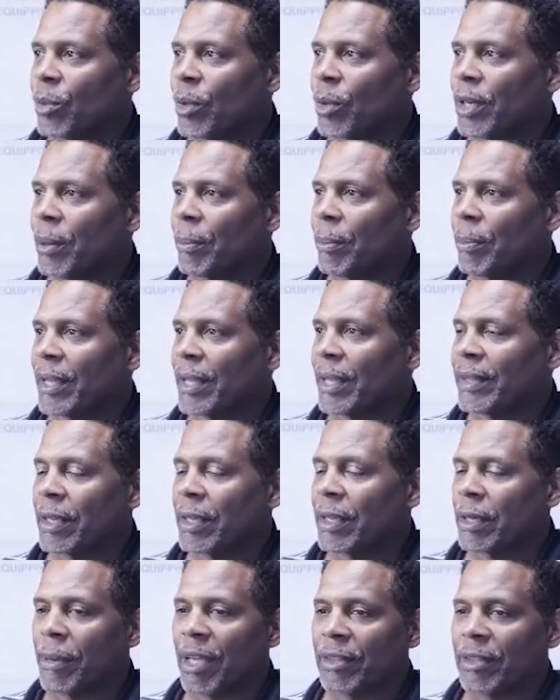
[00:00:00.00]
one. I'm not
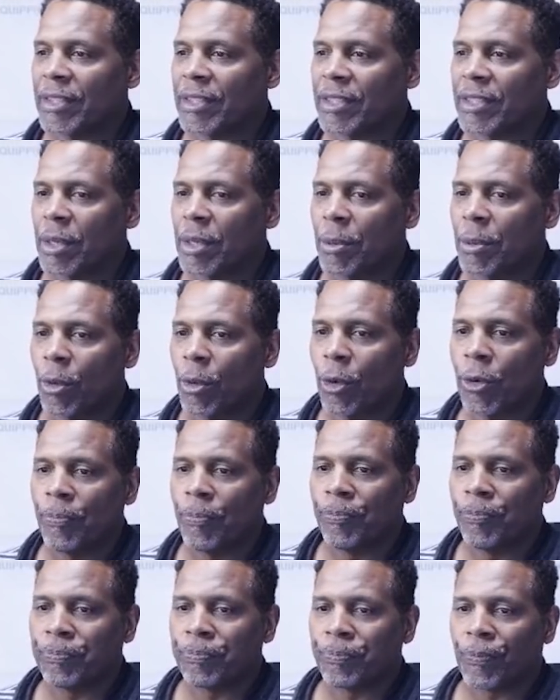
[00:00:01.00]
thinking about this anymore.
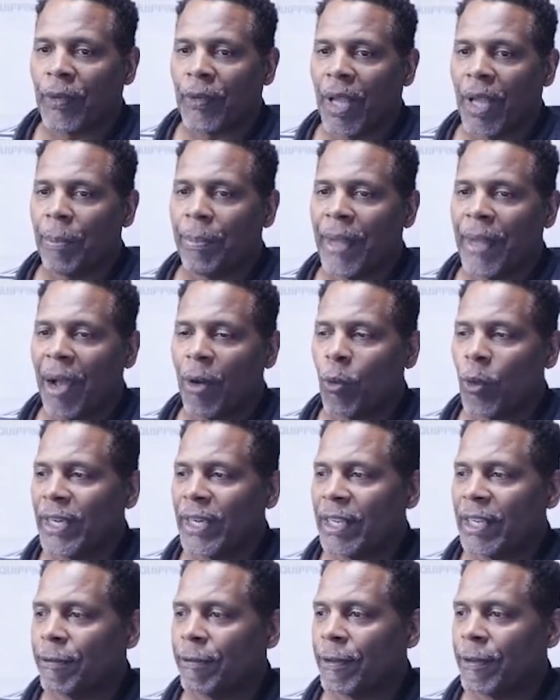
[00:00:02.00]
I'm now
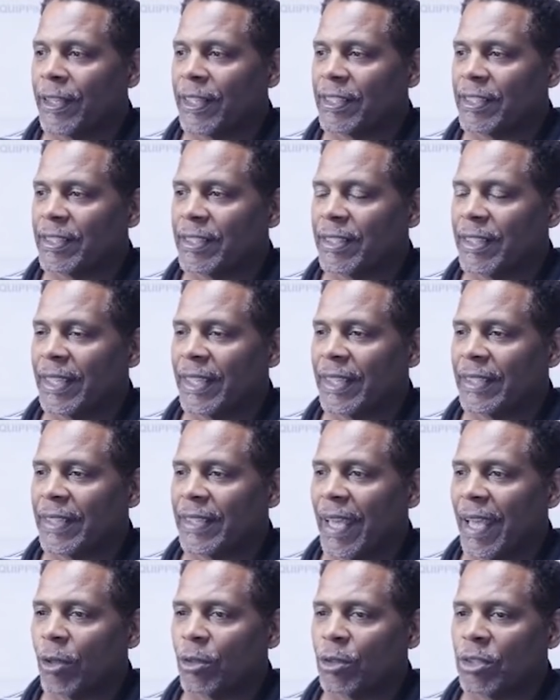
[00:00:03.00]
waiting for this to get
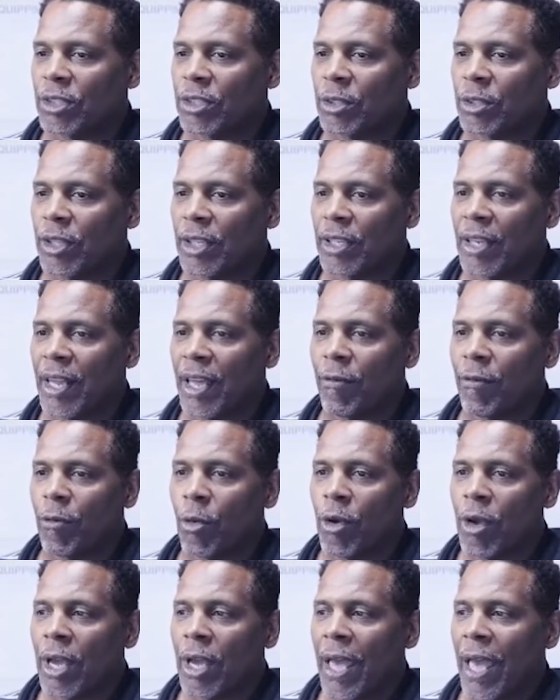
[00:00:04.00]
down to the
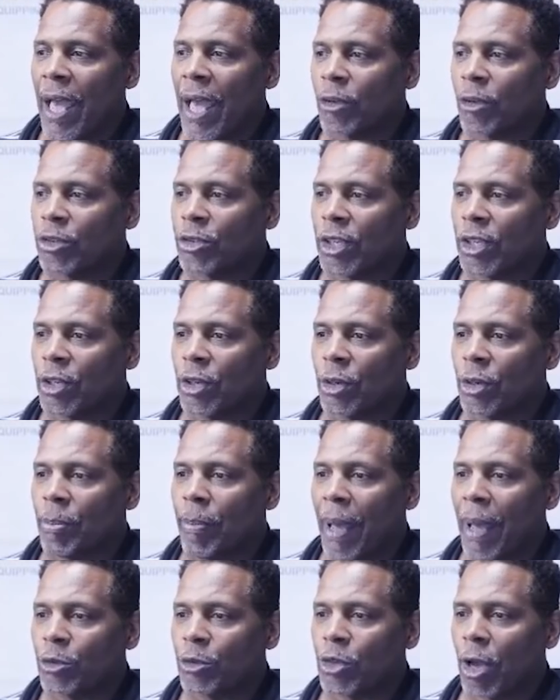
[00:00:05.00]
level. Actually, it could
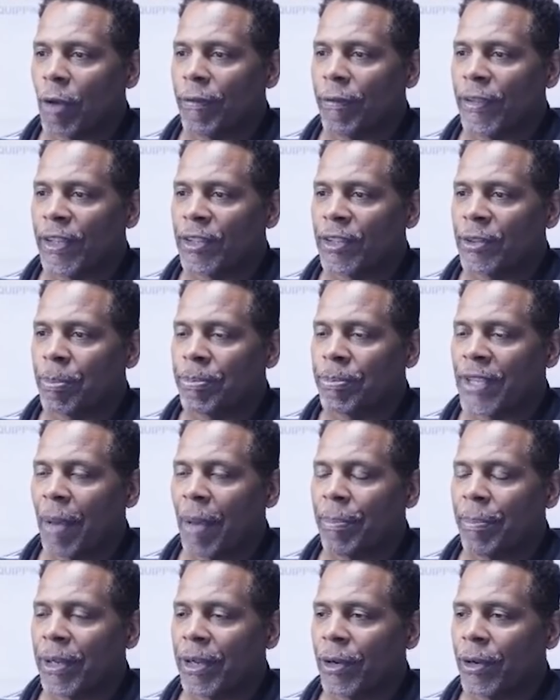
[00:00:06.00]
bounce off of this
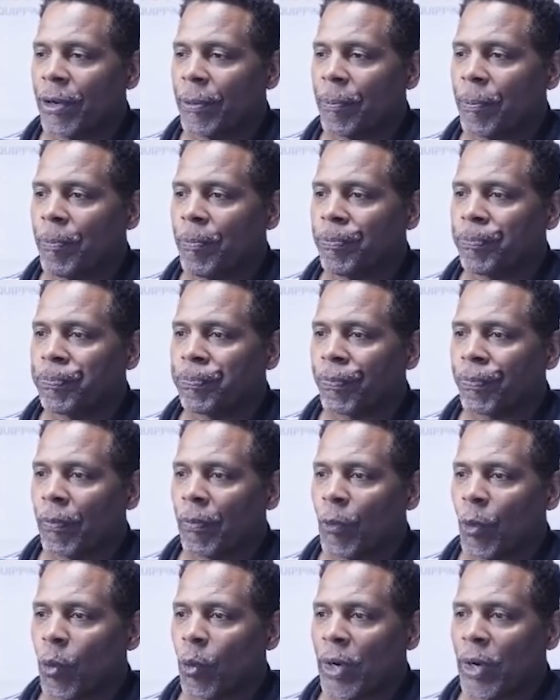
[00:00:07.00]
top here.
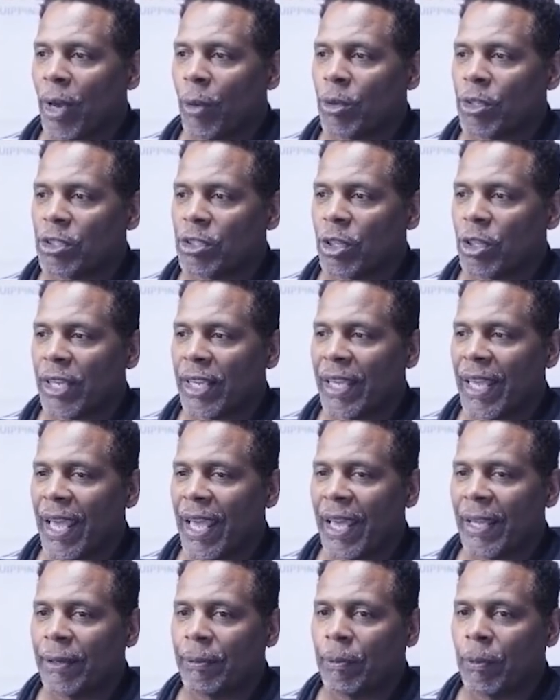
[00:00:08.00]
What I was looking
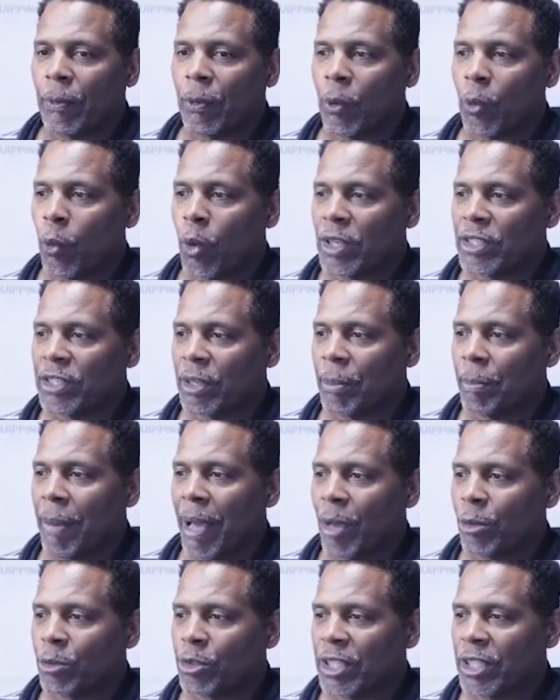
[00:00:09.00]
at was a
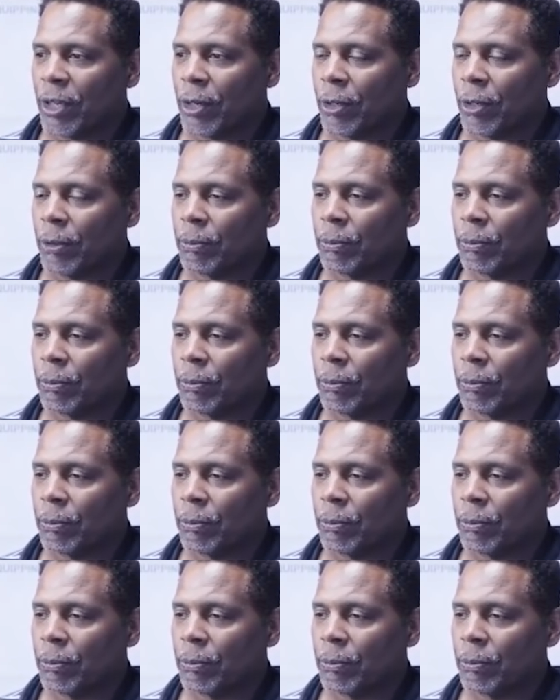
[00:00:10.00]
bounce here.